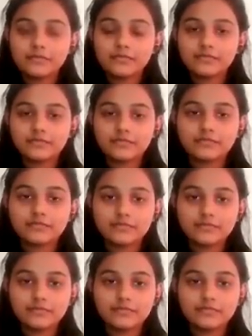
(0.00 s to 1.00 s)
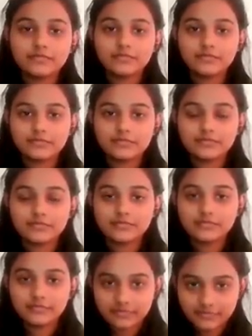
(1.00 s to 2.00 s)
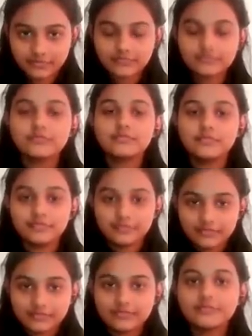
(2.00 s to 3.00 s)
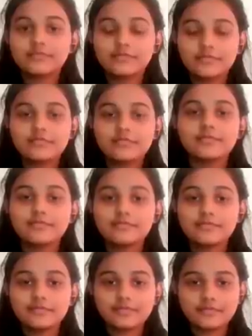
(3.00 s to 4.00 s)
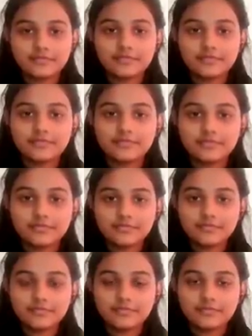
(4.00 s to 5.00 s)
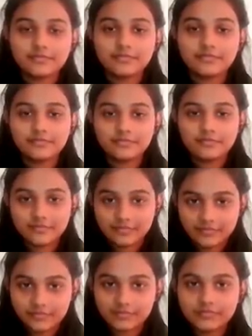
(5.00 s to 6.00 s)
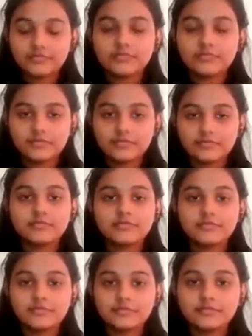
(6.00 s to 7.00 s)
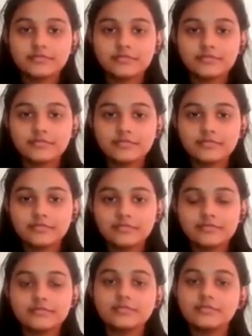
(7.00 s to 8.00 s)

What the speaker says: No words are spoken by the person on screen.